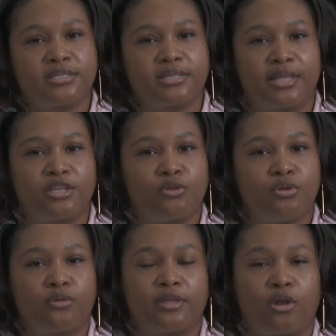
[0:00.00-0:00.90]
to let you
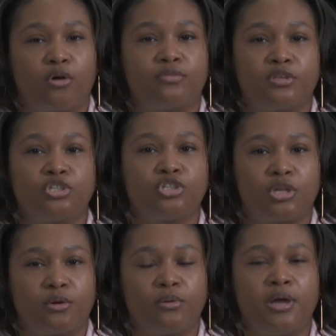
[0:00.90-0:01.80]
know that on this
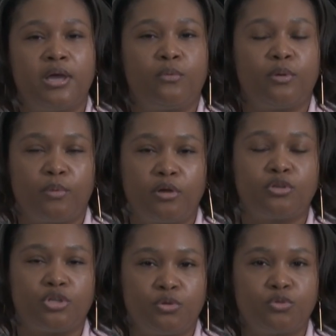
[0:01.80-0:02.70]
show, we will
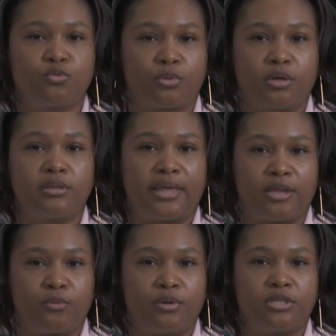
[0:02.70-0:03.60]
use real
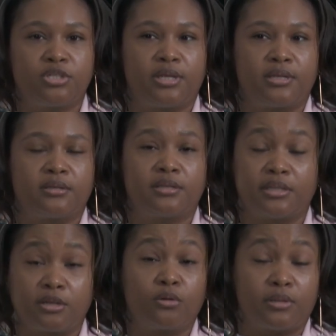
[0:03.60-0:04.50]
language and
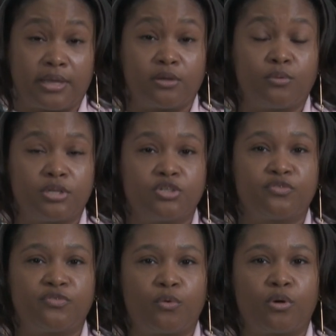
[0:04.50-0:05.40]
clinical language
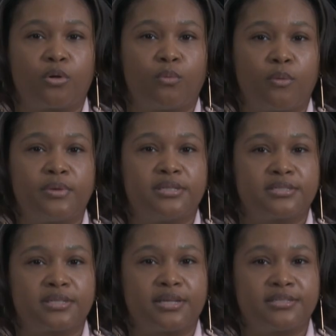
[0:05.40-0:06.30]
for what we
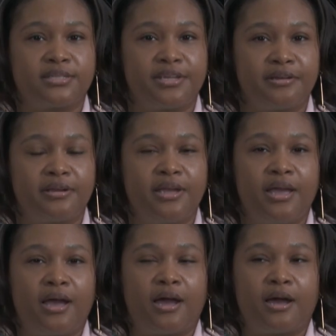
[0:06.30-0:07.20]
discuss here.
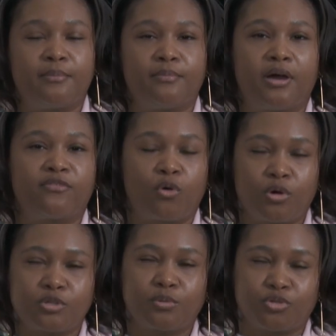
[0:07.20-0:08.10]
Of
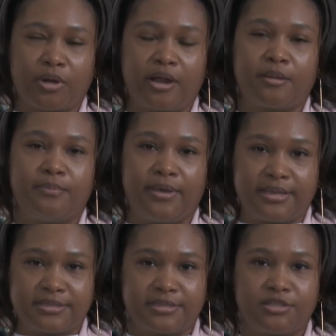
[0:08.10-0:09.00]
course, we'll try our
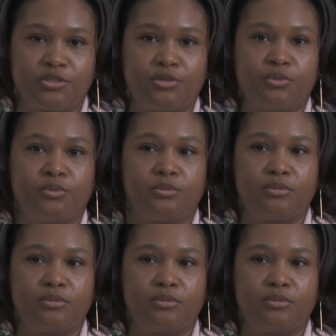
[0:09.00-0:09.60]
best to